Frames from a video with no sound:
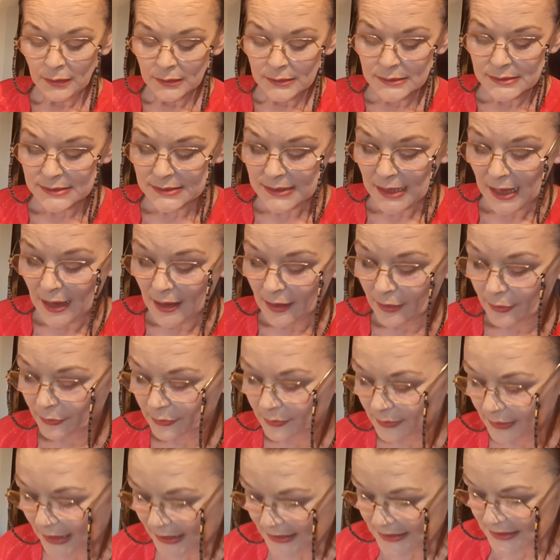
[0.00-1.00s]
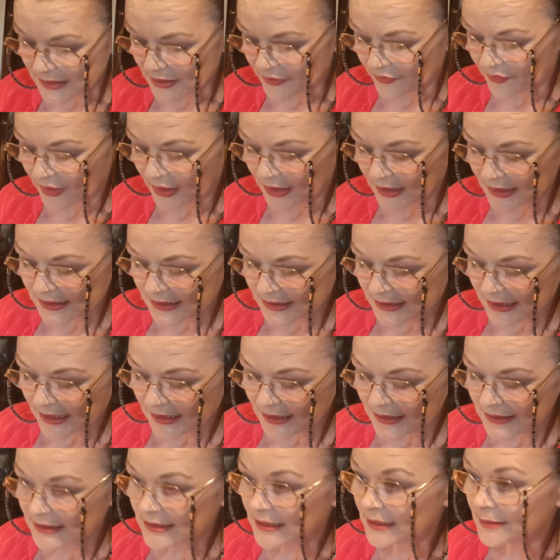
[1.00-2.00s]
So that's the first
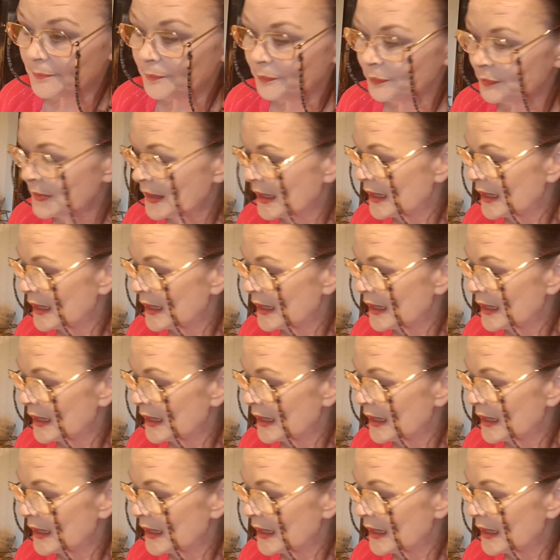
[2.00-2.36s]
item.